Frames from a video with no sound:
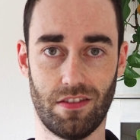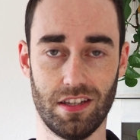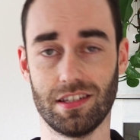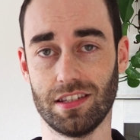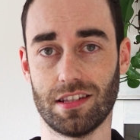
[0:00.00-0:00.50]

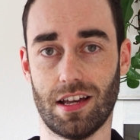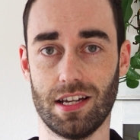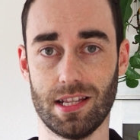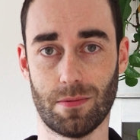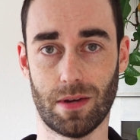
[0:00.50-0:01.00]
this is
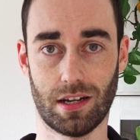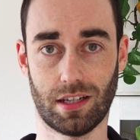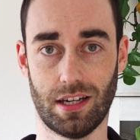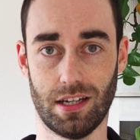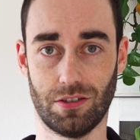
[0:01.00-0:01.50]
i
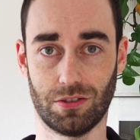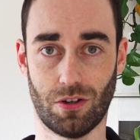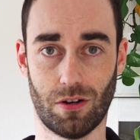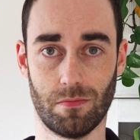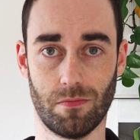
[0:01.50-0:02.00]
twenty-three dot
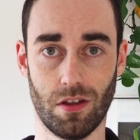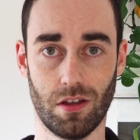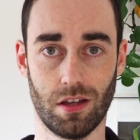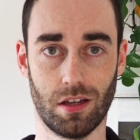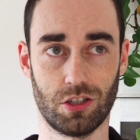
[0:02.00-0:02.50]
com.
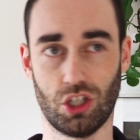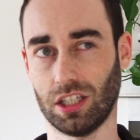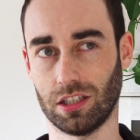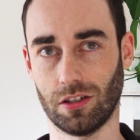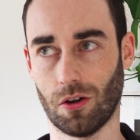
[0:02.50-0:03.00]

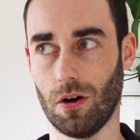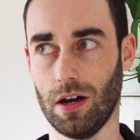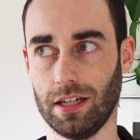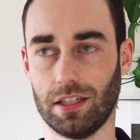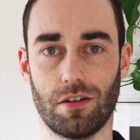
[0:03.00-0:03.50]
Chicken
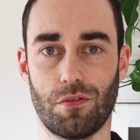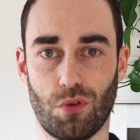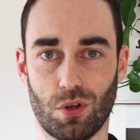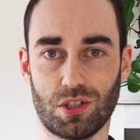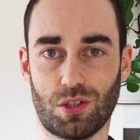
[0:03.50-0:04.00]
or egg
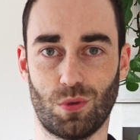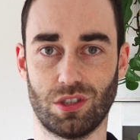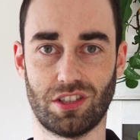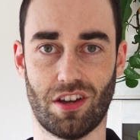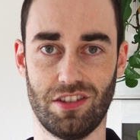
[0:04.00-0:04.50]
first
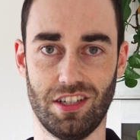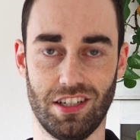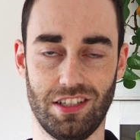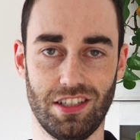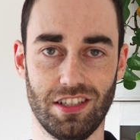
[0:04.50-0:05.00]
was the
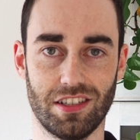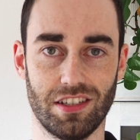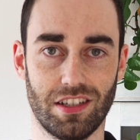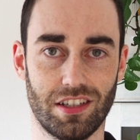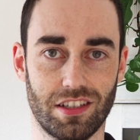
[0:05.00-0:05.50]

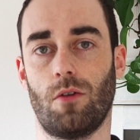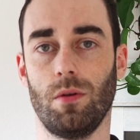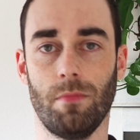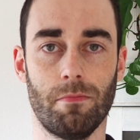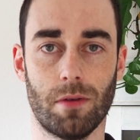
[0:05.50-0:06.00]
idea.
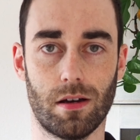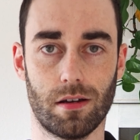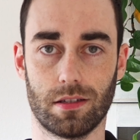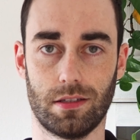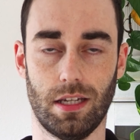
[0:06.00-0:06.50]

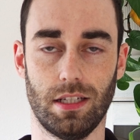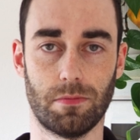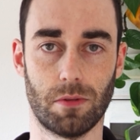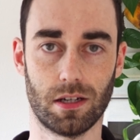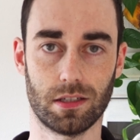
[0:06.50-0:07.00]
Remember, stay
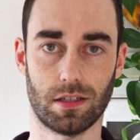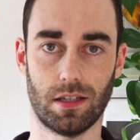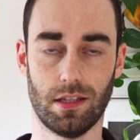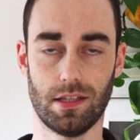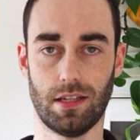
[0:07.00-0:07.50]
smart
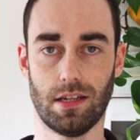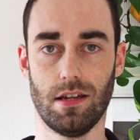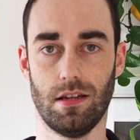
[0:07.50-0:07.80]
and stay